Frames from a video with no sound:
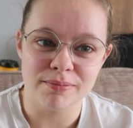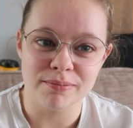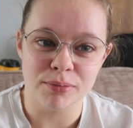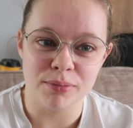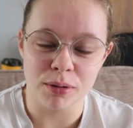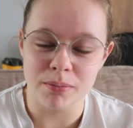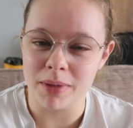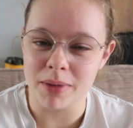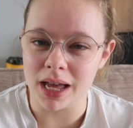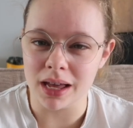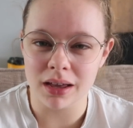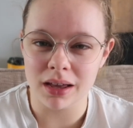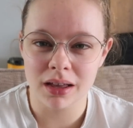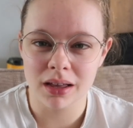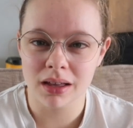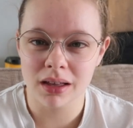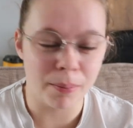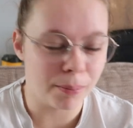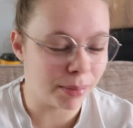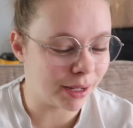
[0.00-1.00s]
but make
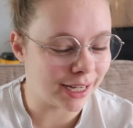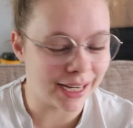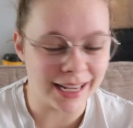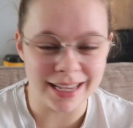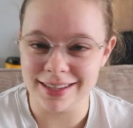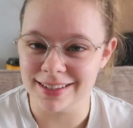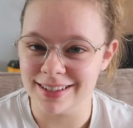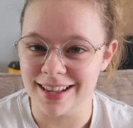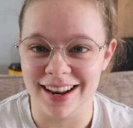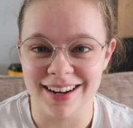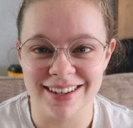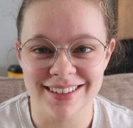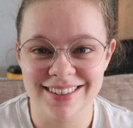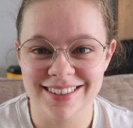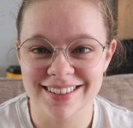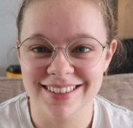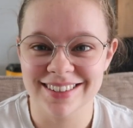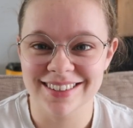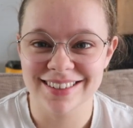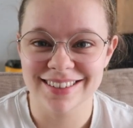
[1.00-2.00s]
complete
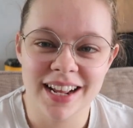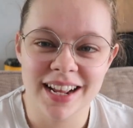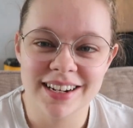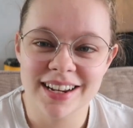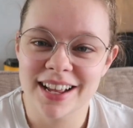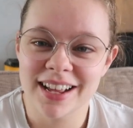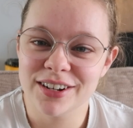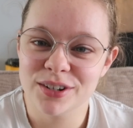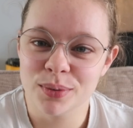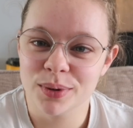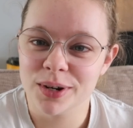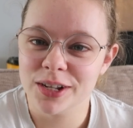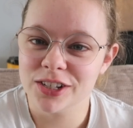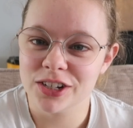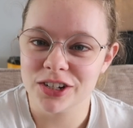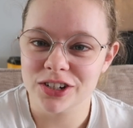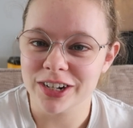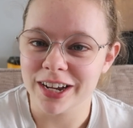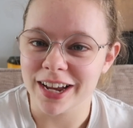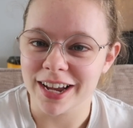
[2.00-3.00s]
sense. And I just wanted
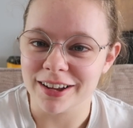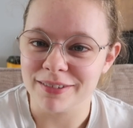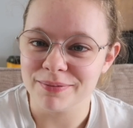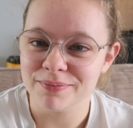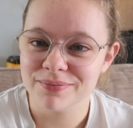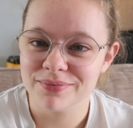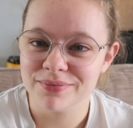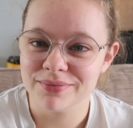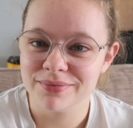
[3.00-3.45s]
to share.